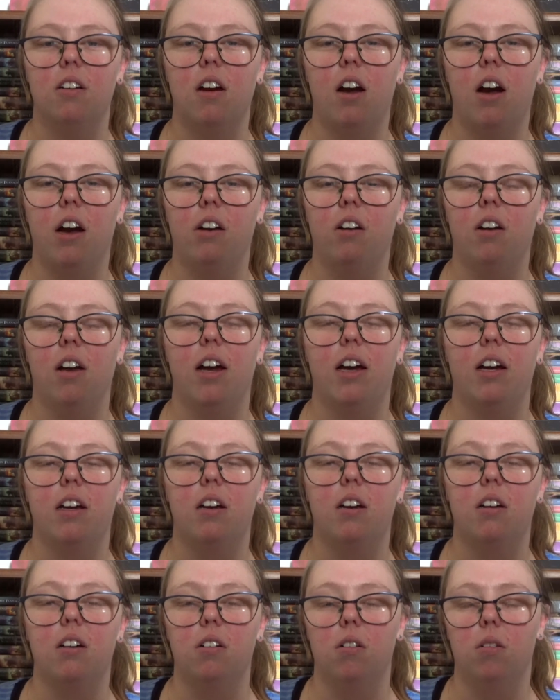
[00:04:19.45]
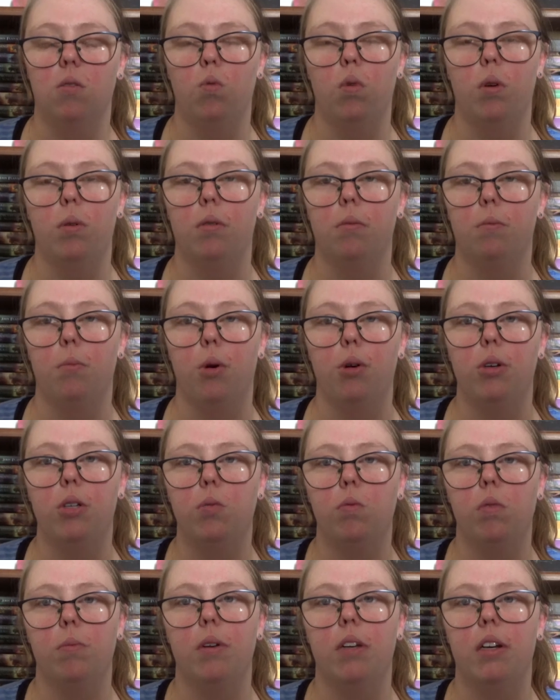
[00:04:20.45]
unlike
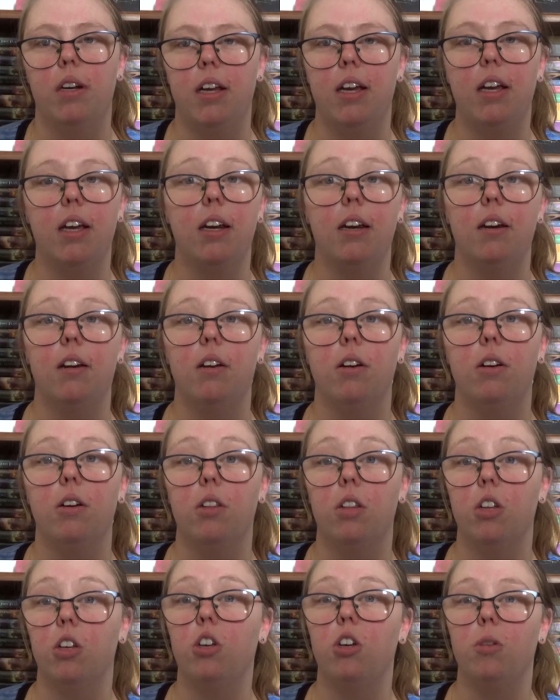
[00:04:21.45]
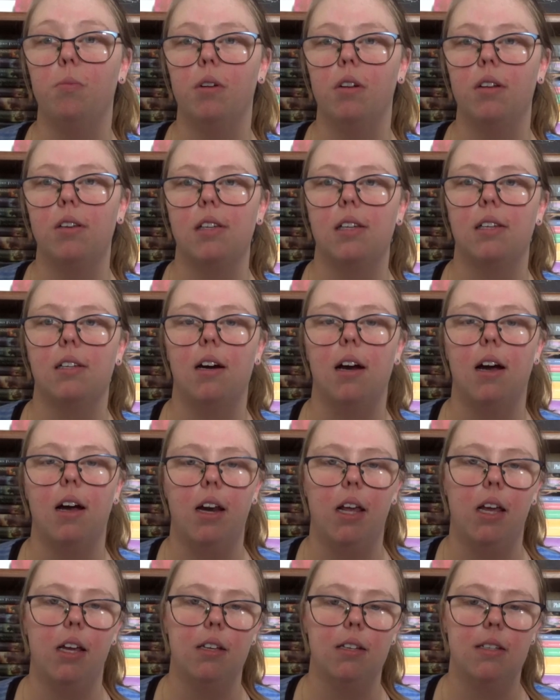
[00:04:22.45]
most women in the human
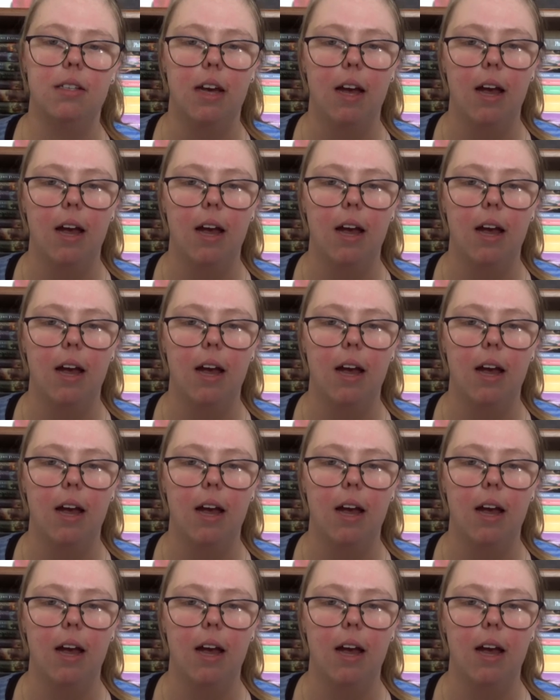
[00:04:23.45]
societies.